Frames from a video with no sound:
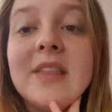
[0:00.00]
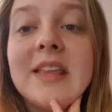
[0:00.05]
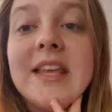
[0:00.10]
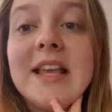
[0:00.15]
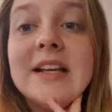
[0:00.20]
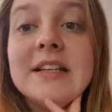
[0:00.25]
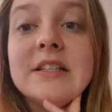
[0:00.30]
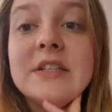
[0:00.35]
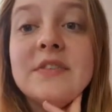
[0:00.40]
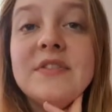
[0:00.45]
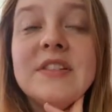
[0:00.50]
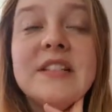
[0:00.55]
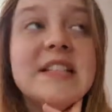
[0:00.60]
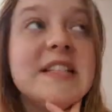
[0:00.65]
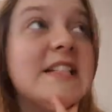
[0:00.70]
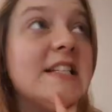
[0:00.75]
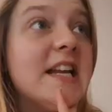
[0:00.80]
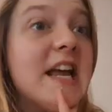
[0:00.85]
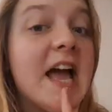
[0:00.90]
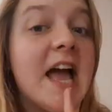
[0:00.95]
Yeah, so for
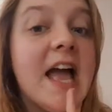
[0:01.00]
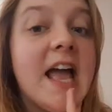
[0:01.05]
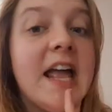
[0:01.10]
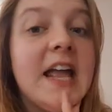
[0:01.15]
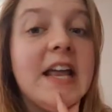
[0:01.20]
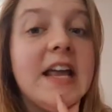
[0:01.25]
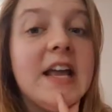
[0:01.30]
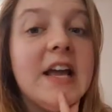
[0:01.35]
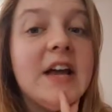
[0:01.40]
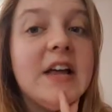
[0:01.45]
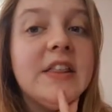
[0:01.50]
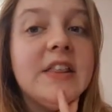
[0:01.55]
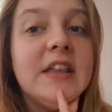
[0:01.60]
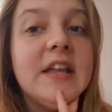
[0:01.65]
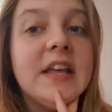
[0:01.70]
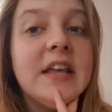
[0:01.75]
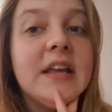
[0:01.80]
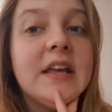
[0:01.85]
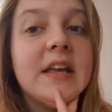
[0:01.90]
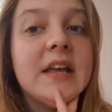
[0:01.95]
today, I
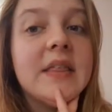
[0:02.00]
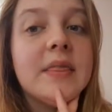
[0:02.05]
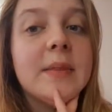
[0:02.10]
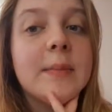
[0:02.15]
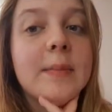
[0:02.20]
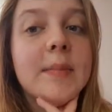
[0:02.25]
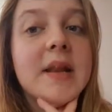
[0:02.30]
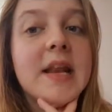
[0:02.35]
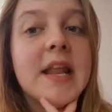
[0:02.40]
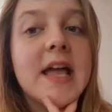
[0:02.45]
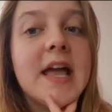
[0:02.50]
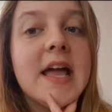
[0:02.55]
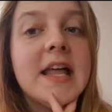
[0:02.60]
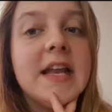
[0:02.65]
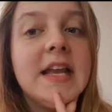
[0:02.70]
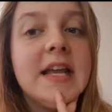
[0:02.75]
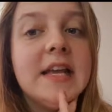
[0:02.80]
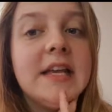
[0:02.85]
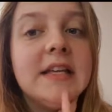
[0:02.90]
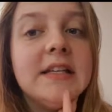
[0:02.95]
think the
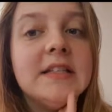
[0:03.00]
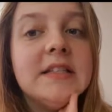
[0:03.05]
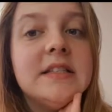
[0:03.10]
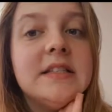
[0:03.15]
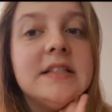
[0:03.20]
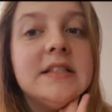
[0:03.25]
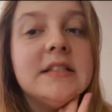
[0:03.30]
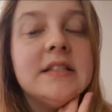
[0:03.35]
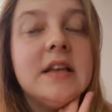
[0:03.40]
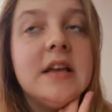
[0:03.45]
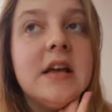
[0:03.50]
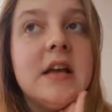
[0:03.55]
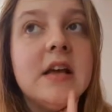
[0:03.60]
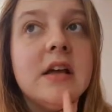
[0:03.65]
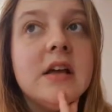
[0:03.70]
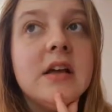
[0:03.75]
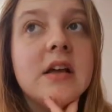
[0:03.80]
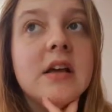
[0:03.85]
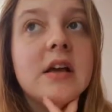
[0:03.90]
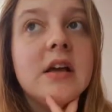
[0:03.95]
plan is
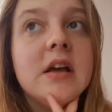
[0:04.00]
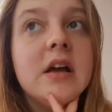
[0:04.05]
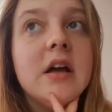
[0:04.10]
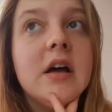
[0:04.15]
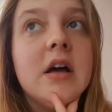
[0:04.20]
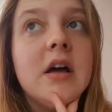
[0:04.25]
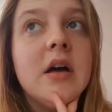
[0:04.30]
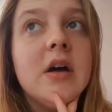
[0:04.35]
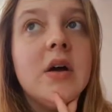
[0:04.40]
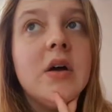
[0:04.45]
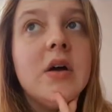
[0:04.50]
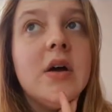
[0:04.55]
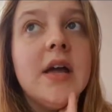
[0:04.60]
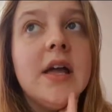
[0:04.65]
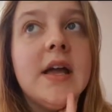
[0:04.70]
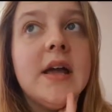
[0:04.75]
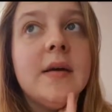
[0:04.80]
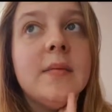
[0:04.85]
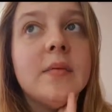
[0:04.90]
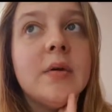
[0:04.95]

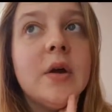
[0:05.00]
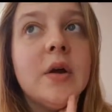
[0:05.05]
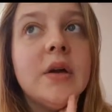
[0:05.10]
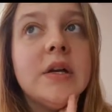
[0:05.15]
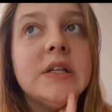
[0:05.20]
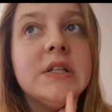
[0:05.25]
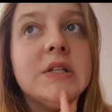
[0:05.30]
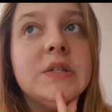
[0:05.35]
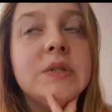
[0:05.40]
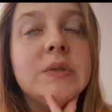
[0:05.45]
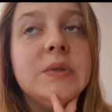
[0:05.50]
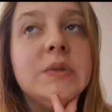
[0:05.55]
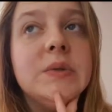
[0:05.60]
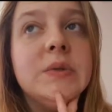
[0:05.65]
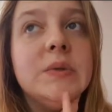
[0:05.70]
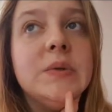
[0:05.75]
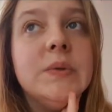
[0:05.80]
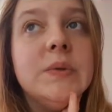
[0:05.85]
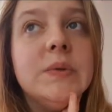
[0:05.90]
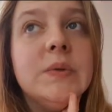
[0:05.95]
I am going
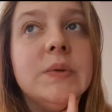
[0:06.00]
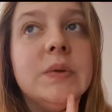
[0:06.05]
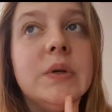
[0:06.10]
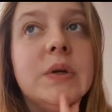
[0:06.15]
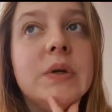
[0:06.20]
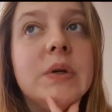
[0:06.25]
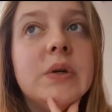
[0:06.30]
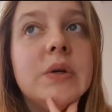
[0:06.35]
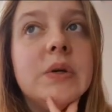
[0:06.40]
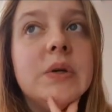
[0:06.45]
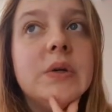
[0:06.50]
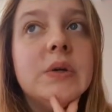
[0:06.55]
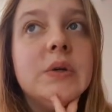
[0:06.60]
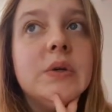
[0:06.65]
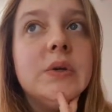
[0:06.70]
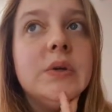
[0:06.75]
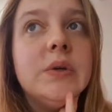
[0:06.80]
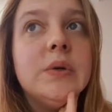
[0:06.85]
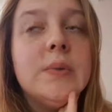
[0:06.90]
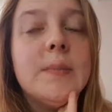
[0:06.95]
to
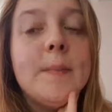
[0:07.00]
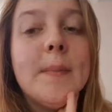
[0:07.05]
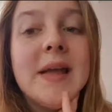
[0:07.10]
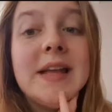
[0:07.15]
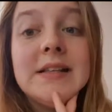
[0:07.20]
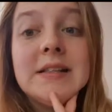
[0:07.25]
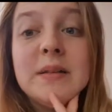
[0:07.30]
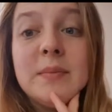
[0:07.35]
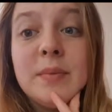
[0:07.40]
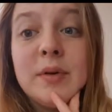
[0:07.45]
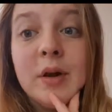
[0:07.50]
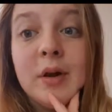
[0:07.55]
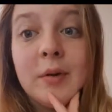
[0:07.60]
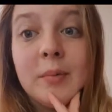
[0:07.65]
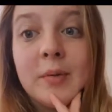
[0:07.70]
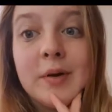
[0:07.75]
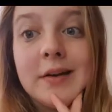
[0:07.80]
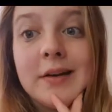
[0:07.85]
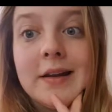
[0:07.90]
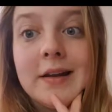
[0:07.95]
bake some banana
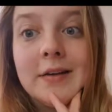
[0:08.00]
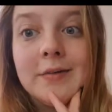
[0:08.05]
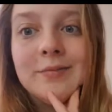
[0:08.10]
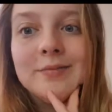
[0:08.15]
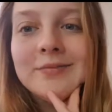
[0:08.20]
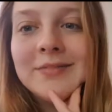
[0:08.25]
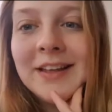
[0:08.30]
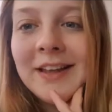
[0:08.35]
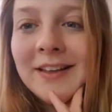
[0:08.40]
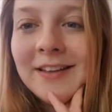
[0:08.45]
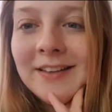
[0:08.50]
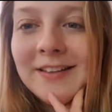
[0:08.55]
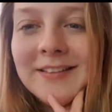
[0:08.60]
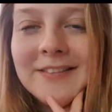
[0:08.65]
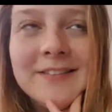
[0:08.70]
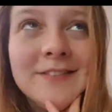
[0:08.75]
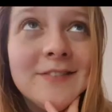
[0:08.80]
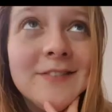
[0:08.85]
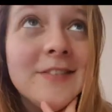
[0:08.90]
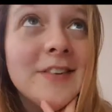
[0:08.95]
bread now.
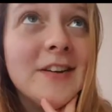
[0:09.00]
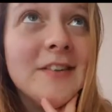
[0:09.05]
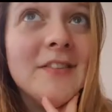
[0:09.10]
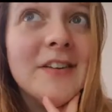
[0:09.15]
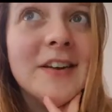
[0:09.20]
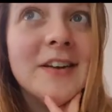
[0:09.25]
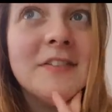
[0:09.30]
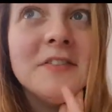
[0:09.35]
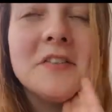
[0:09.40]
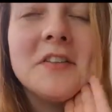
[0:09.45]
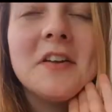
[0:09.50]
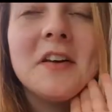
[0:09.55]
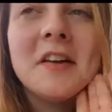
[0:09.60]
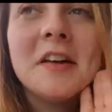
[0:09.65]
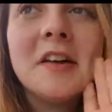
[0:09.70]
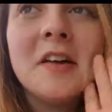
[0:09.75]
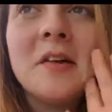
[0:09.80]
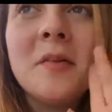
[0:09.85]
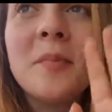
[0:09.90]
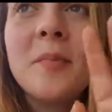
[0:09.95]
Irrelevant,
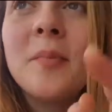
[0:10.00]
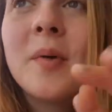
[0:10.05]
aren't I?